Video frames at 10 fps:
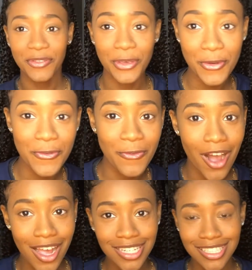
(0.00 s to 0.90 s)
you
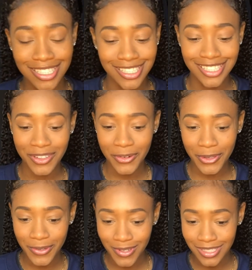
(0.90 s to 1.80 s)
want to
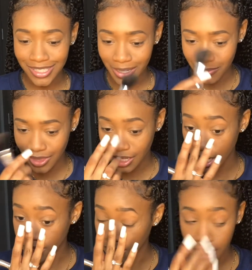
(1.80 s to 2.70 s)
use something
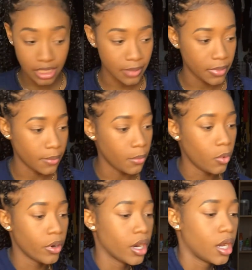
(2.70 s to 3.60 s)
that's a little bit
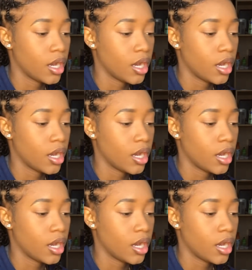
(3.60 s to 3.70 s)
more